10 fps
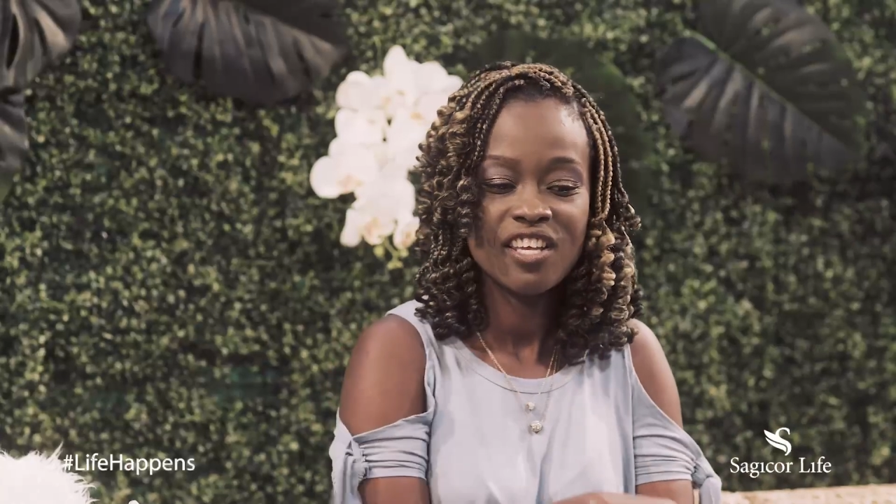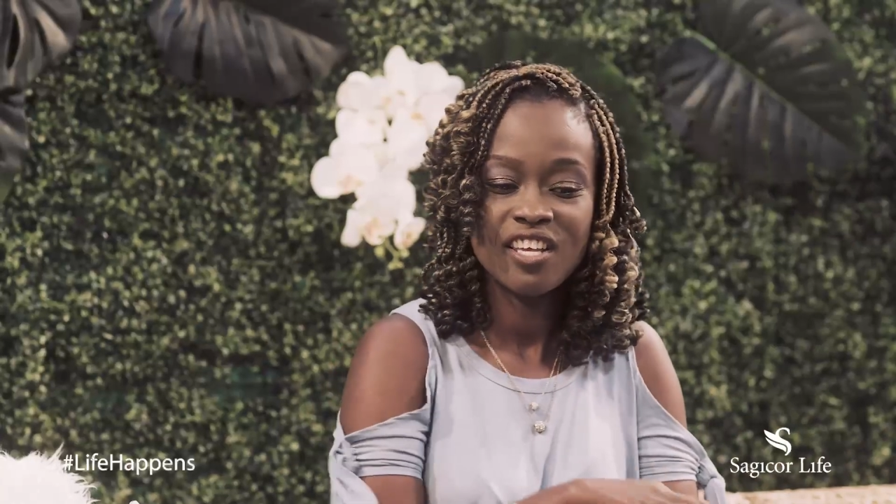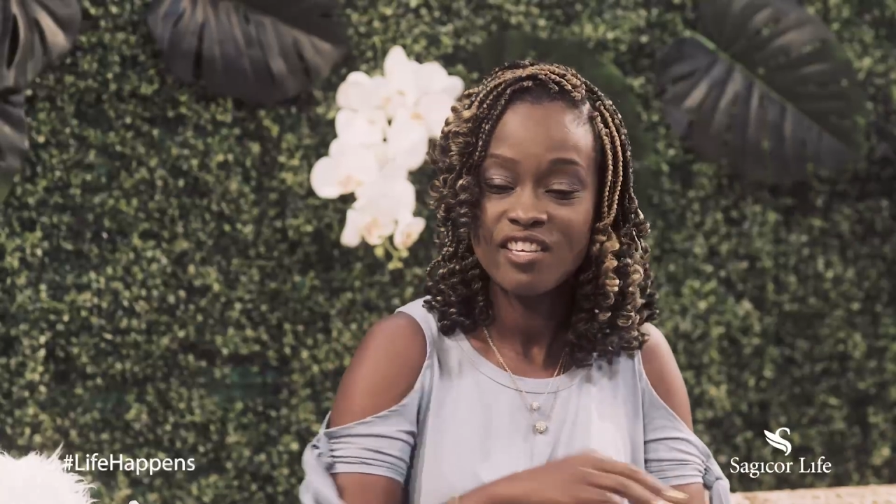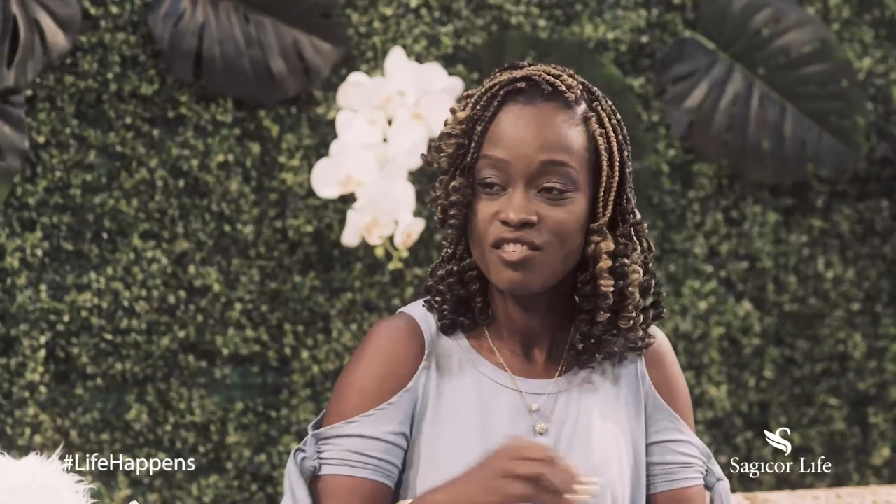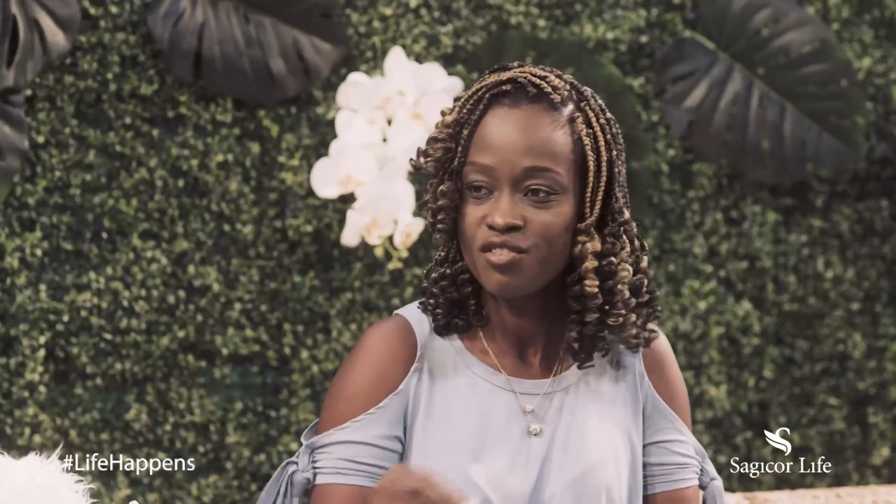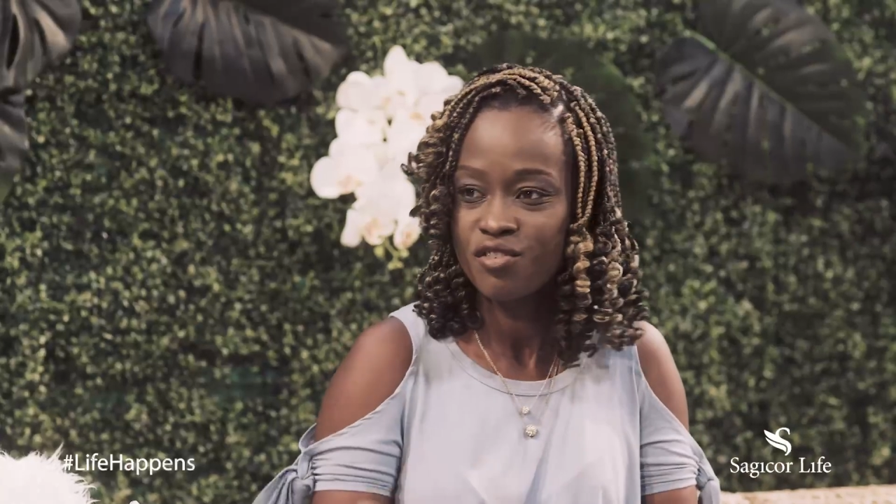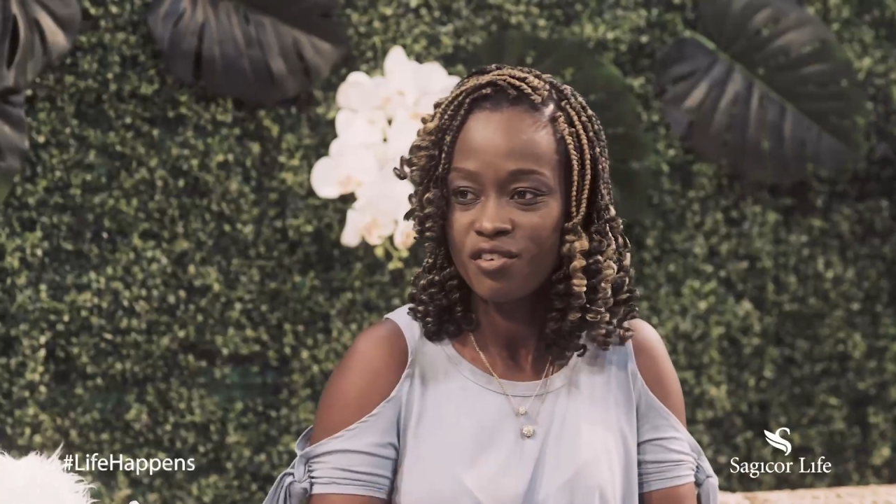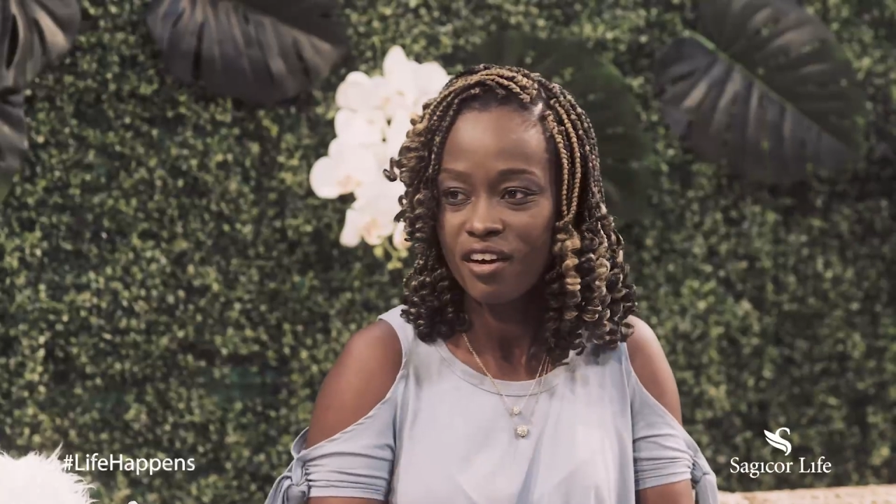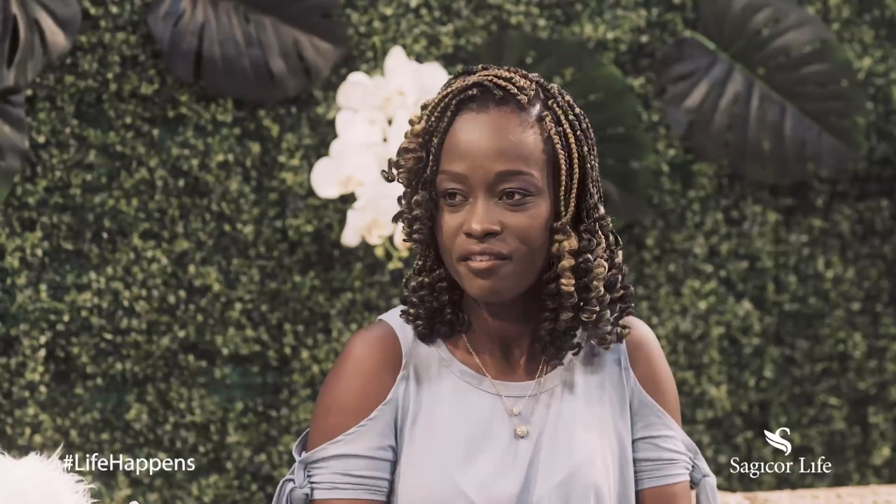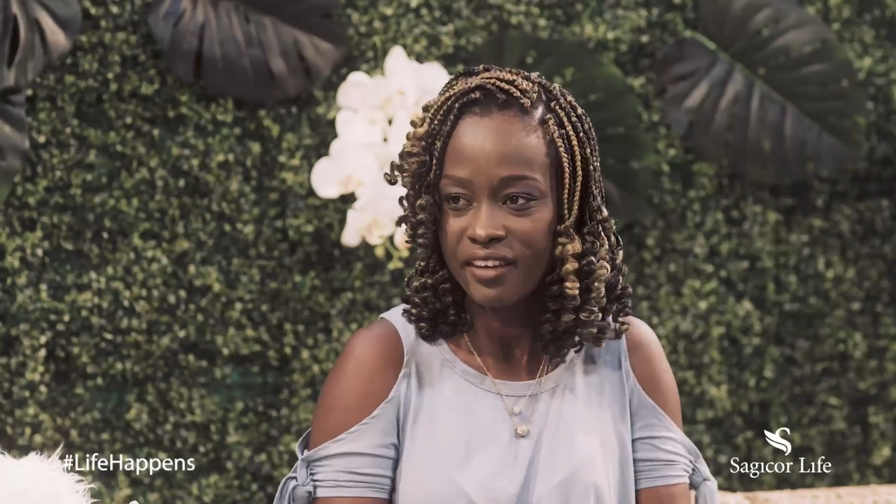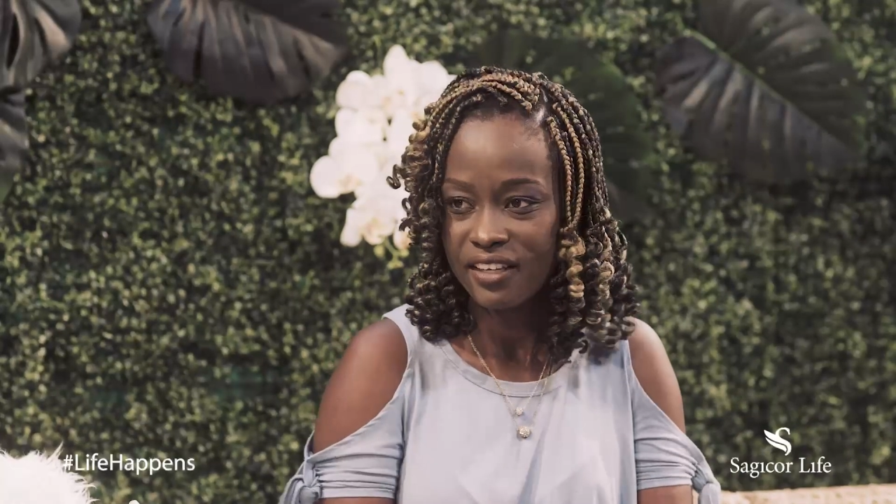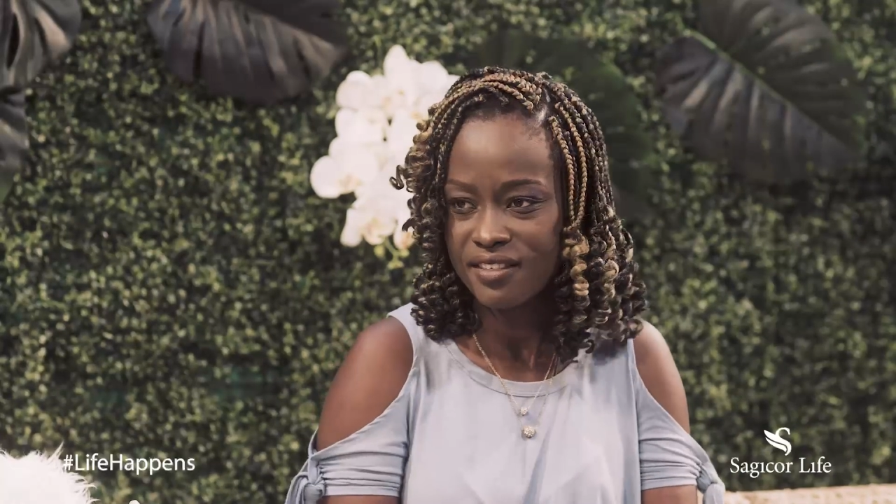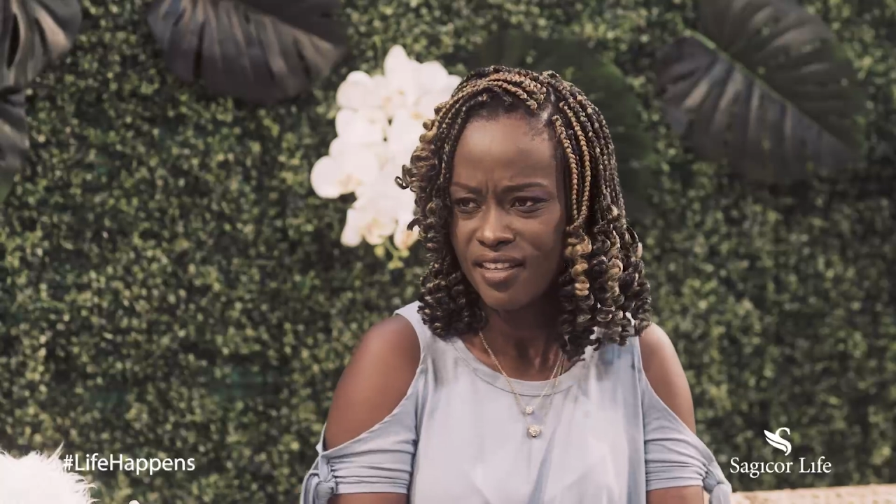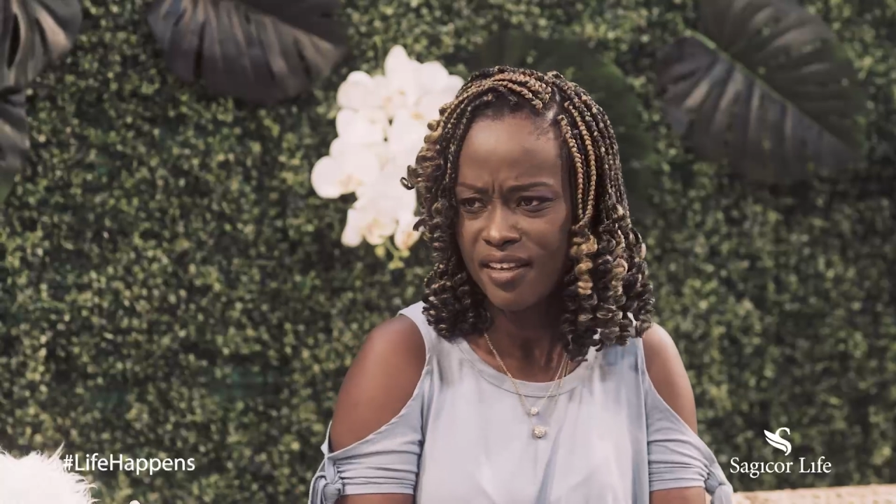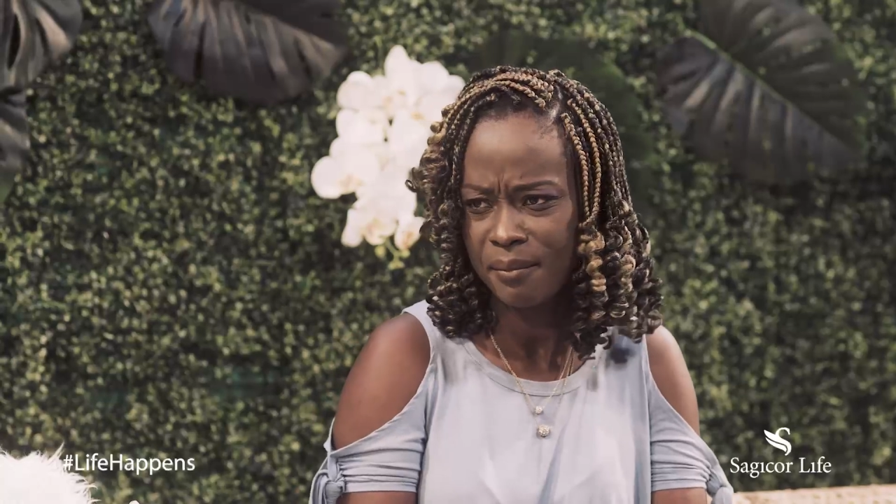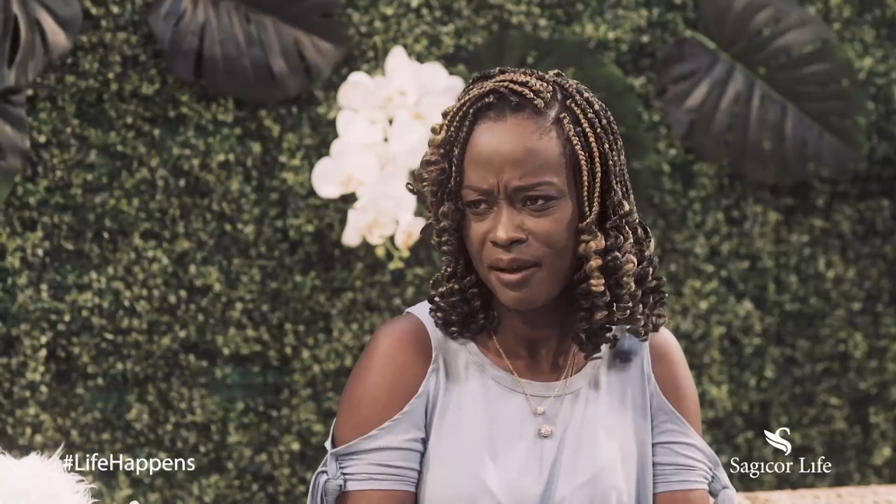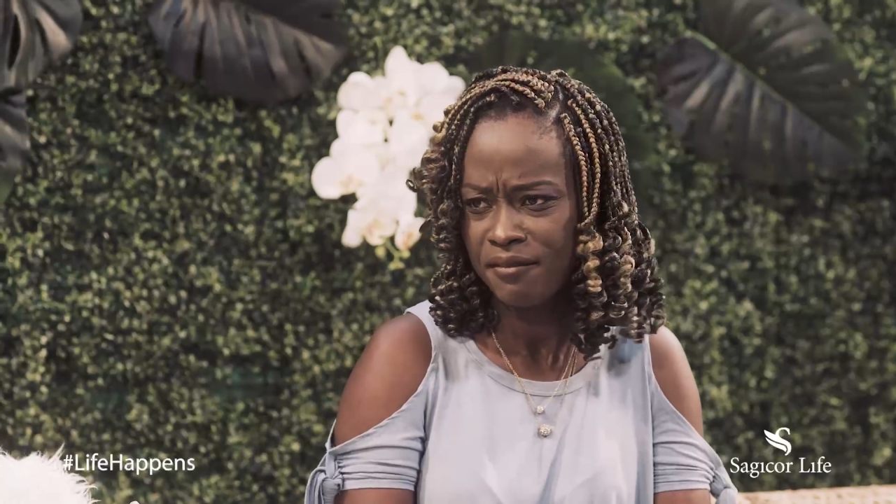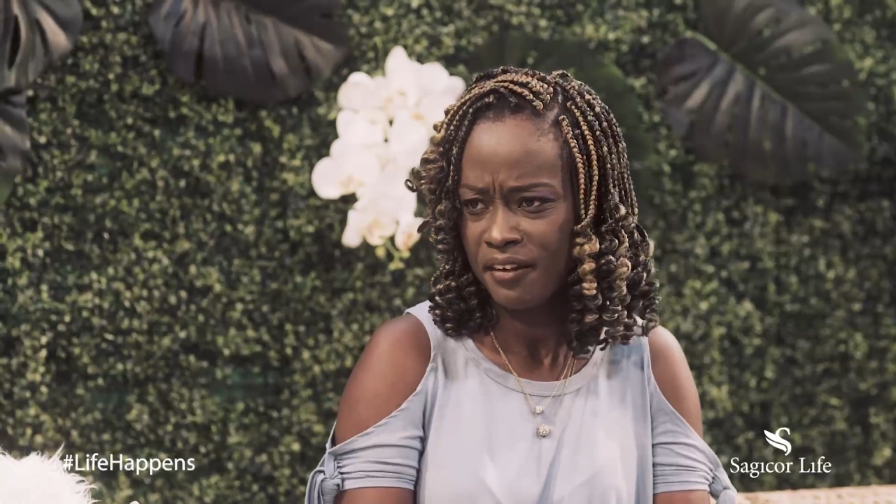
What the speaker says: history of cancer in my